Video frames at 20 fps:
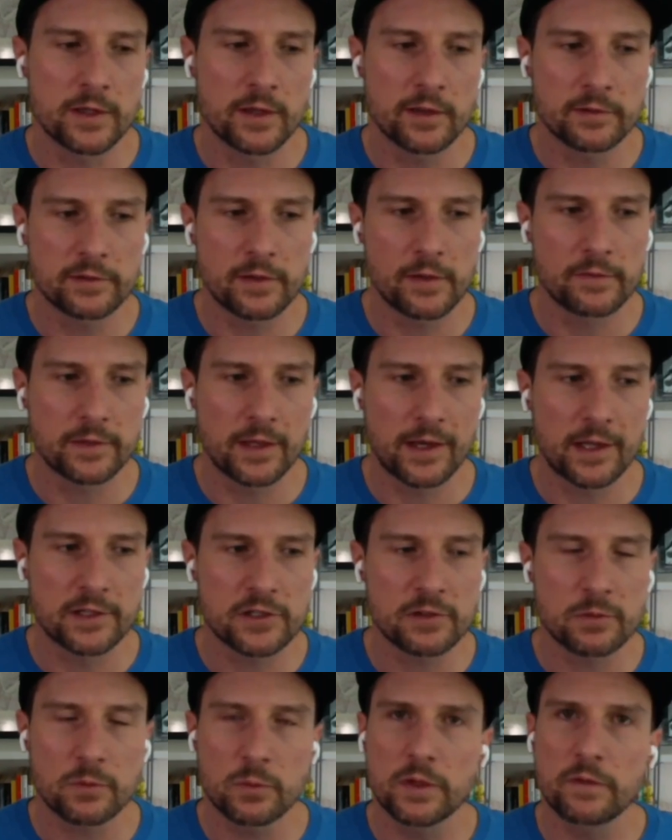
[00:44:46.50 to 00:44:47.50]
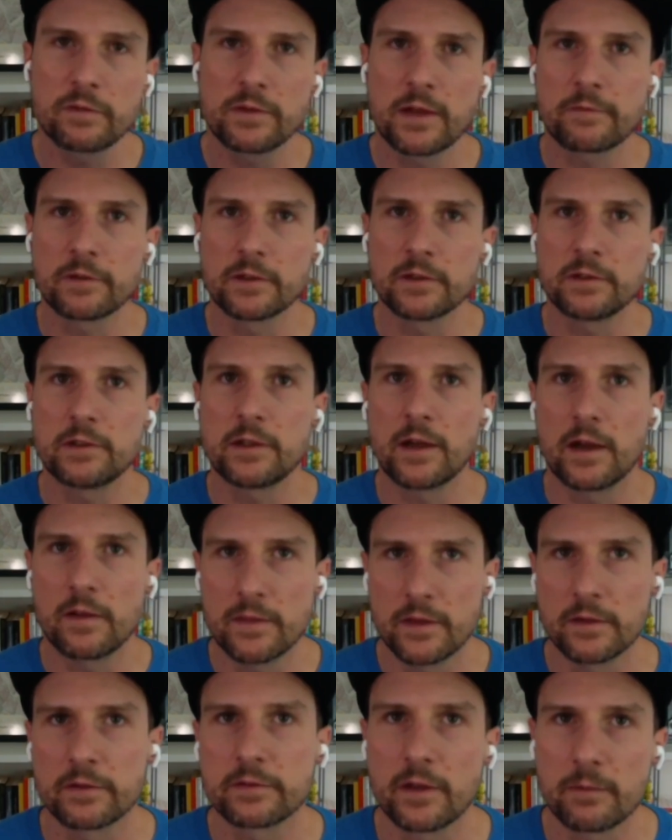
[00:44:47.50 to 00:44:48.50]
us, they said, I just would have never done
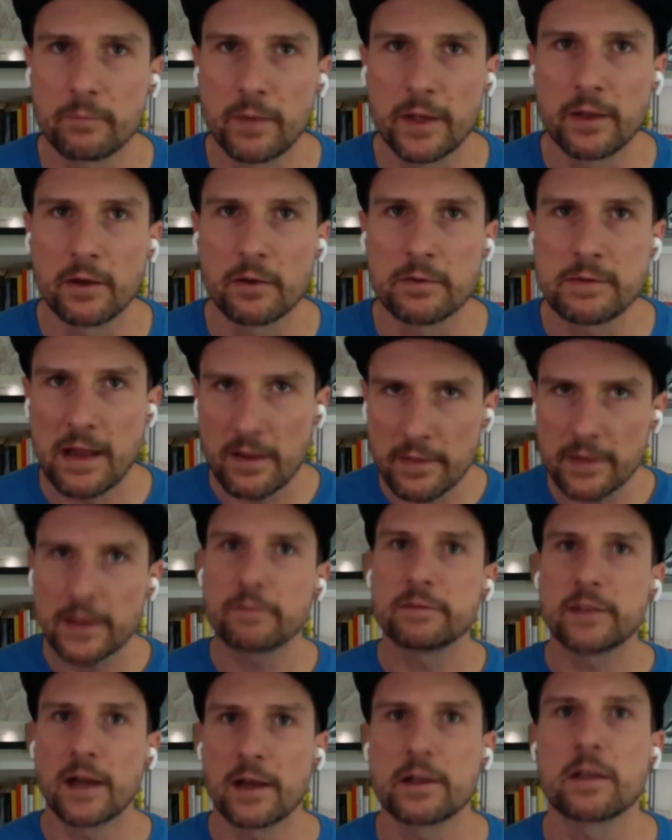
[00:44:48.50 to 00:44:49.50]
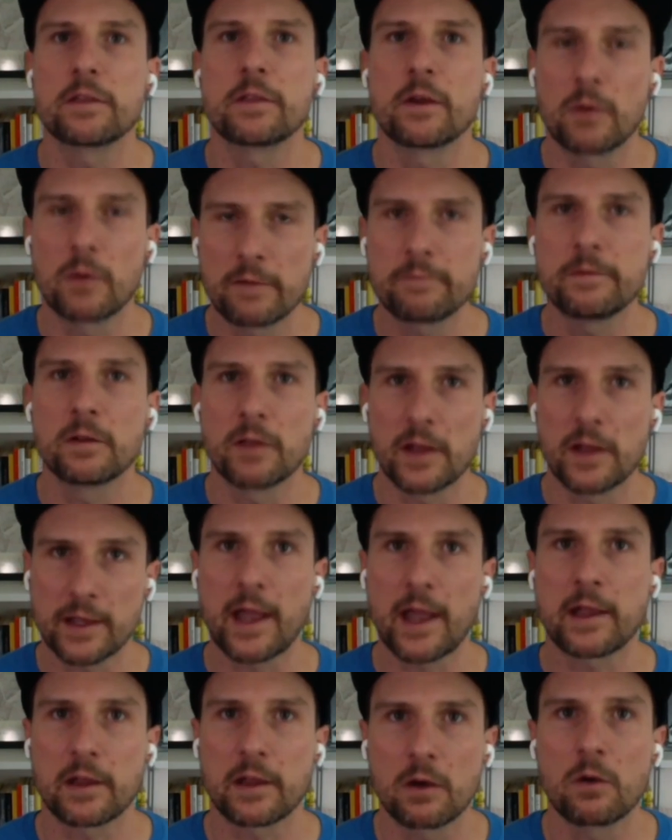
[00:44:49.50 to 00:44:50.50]
this on my own. Now that I've done it though, I feel like
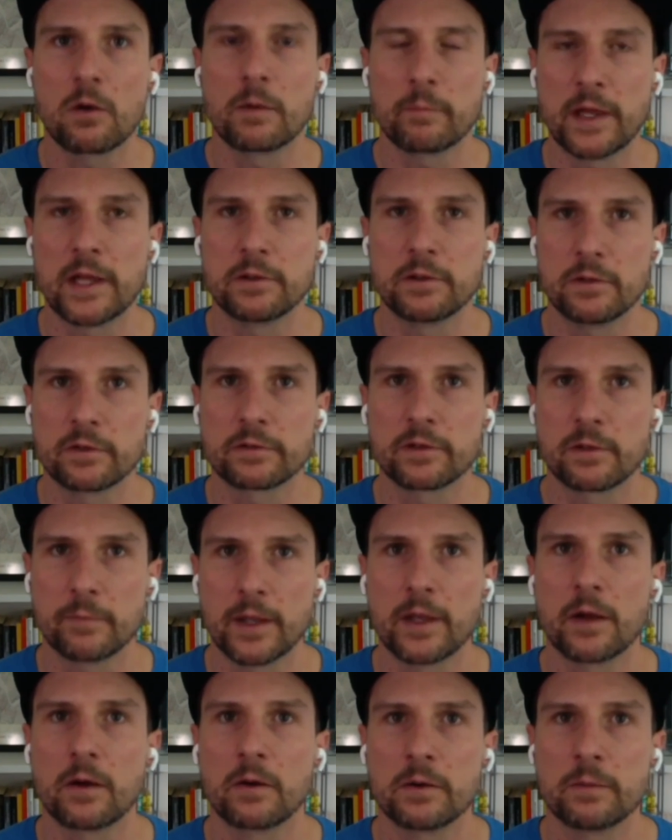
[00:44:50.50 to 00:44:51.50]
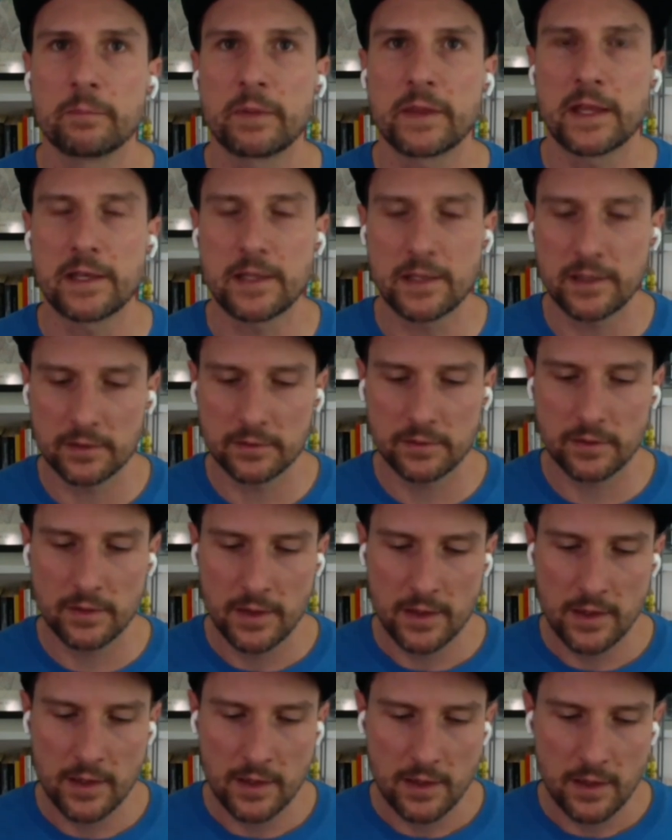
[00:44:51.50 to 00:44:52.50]
I can go and do this on my own. But they needed
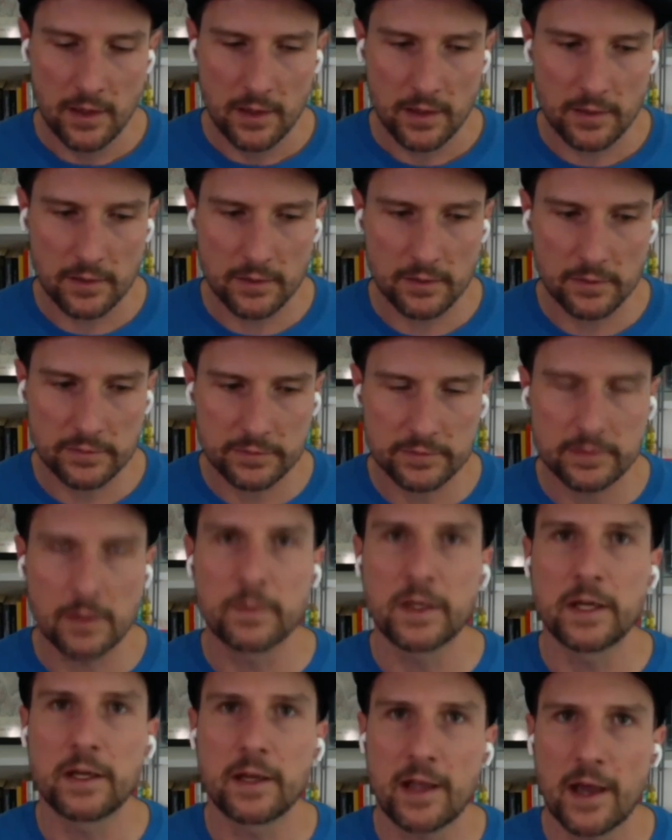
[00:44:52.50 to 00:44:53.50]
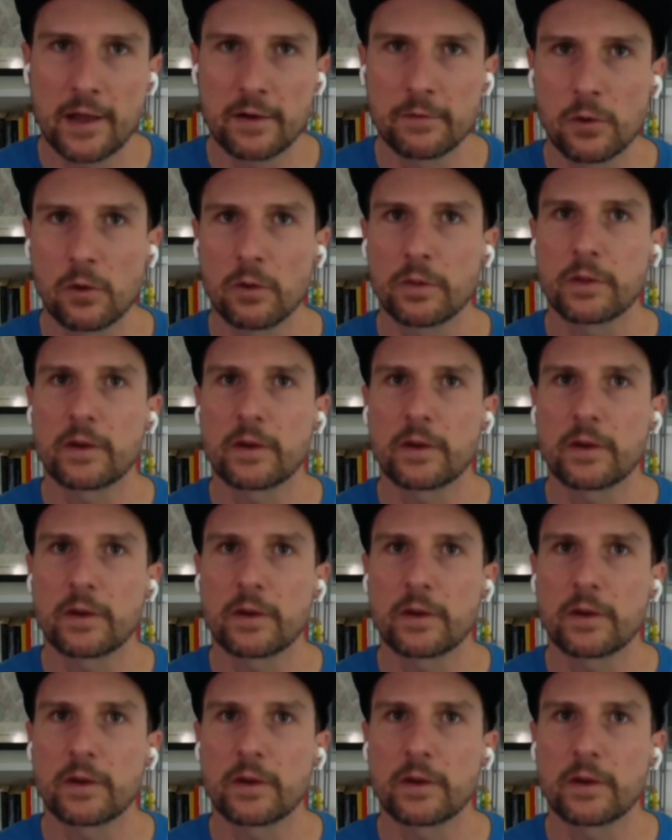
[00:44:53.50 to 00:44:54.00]
somebody to kind of hold their